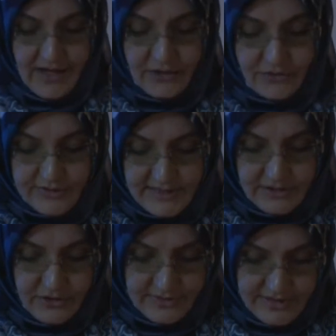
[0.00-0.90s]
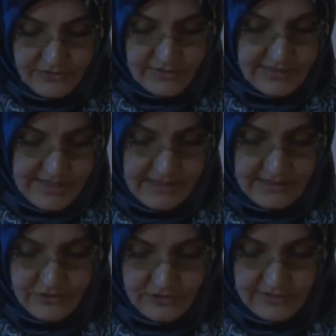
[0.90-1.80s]
Nursi continued to train
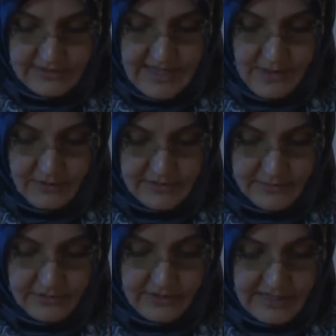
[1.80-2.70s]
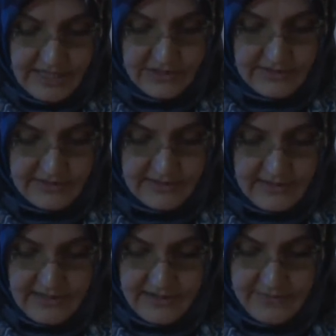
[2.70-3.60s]
his students at possible occasions
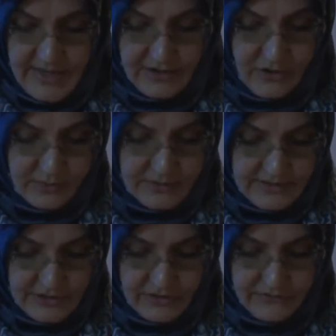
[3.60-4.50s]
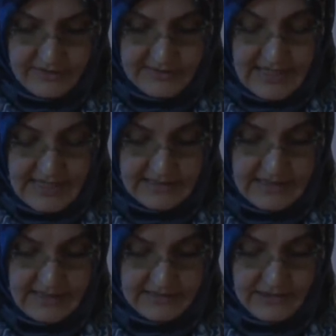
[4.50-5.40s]
and composition of
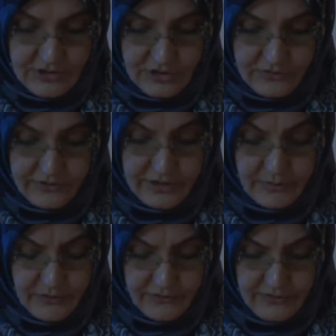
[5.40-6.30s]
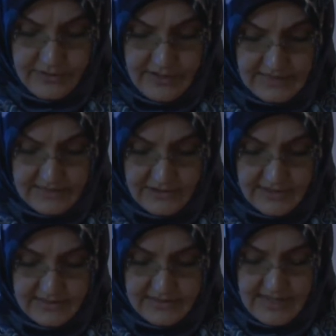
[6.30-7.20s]
his initial volume of
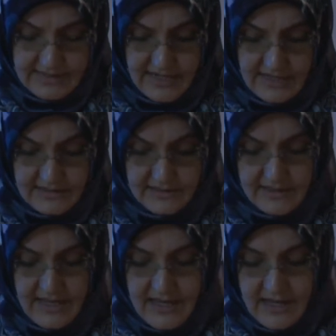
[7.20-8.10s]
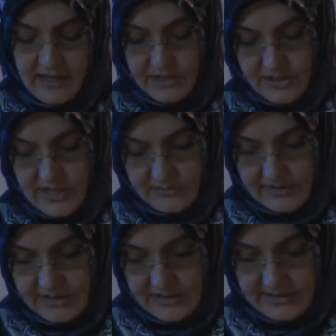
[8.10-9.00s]
exegesis entitled Isharatul
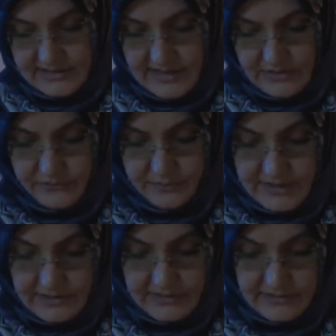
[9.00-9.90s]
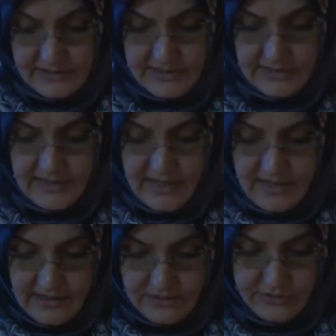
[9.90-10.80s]
Icaz, Sign of Miraculousness,
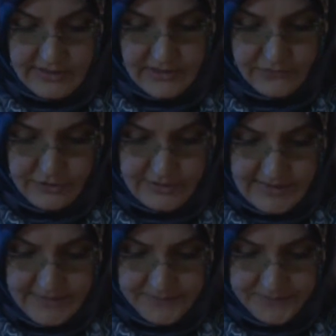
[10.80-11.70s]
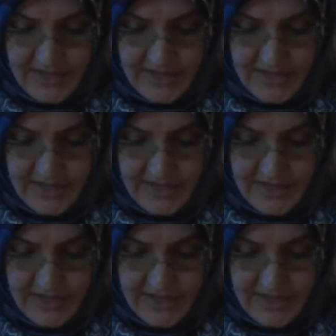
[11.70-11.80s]
during this wartime.